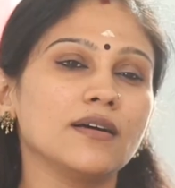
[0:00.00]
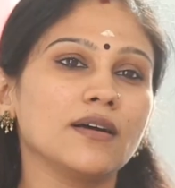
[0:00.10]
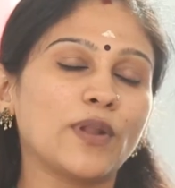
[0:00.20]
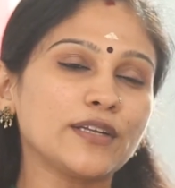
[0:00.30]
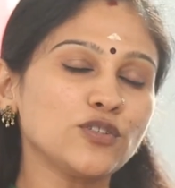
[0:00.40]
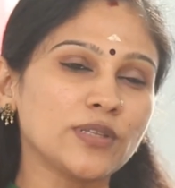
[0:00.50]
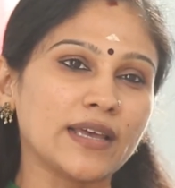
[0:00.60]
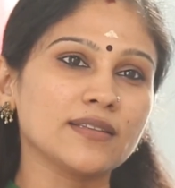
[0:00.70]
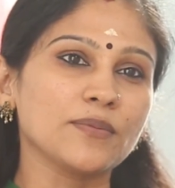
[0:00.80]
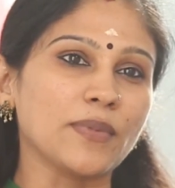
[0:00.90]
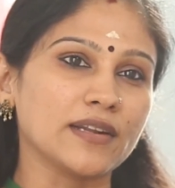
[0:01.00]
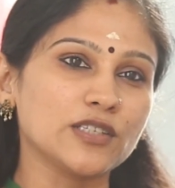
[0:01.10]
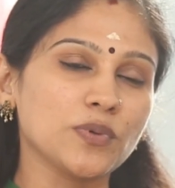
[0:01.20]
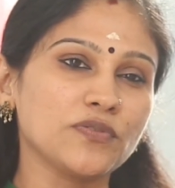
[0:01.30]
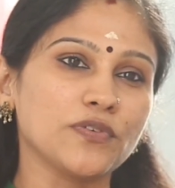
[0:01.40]
I would like to thank the
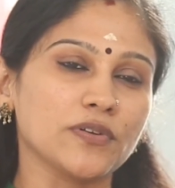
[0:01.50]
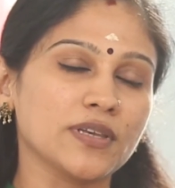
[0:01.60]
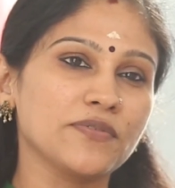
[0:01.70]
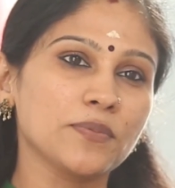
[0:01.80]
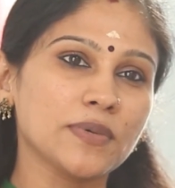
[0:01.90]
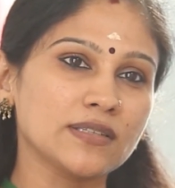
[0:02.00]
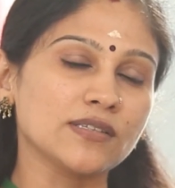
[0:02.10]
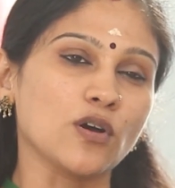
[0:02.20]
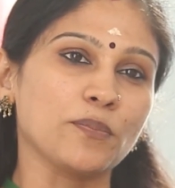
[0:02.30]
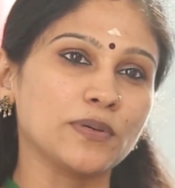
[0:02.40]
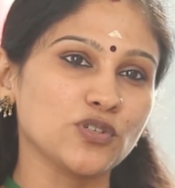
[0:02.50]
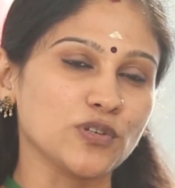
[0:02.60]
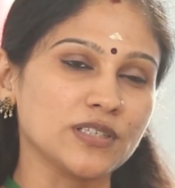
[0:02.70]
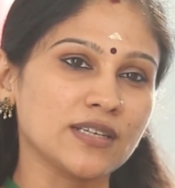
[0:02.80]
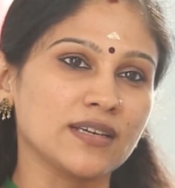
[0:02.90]
management for giving me this
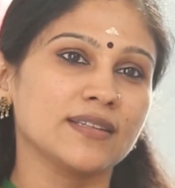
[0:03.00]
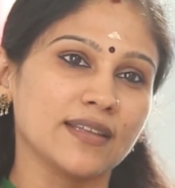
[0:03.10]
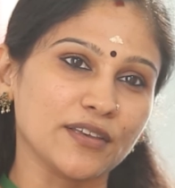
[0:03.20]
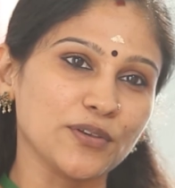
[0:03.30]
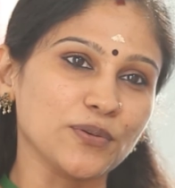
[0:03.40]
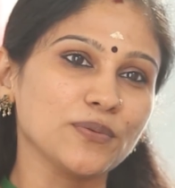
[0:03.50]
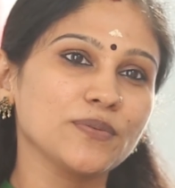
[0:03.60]
opportunity. Thank you.